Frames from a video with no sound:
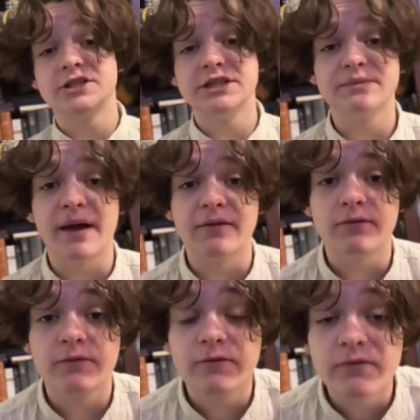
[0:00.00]
He's my
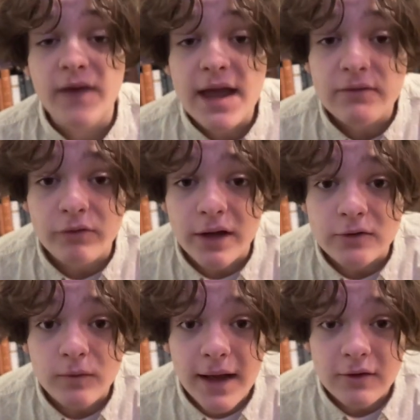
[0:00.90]
favorite
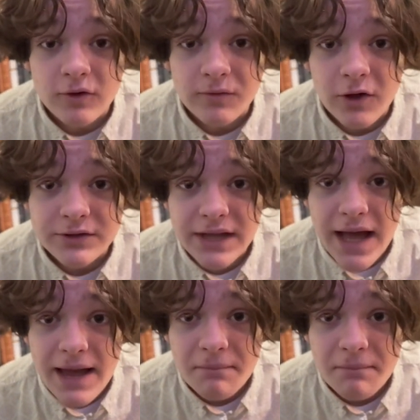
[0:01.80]
writer of all time.